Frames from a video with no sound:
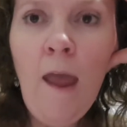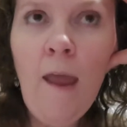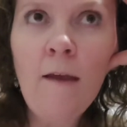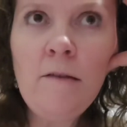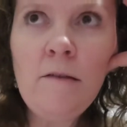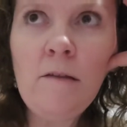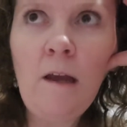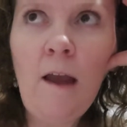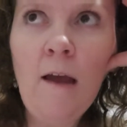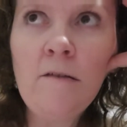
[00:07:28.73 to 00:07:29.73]
it's
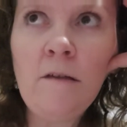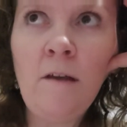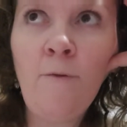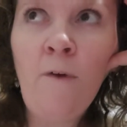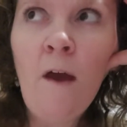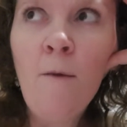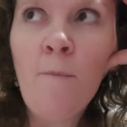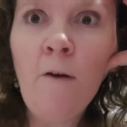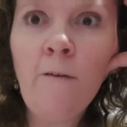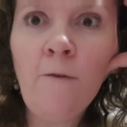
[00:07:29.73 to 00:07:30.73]
a case of
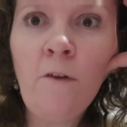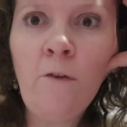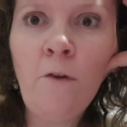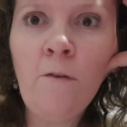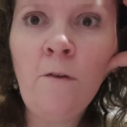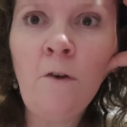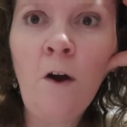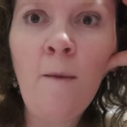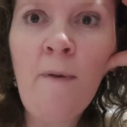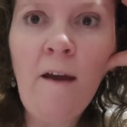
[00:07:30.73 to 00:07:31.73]
most of us used to
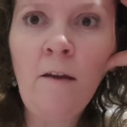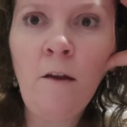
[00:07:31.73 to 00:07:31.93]
die back,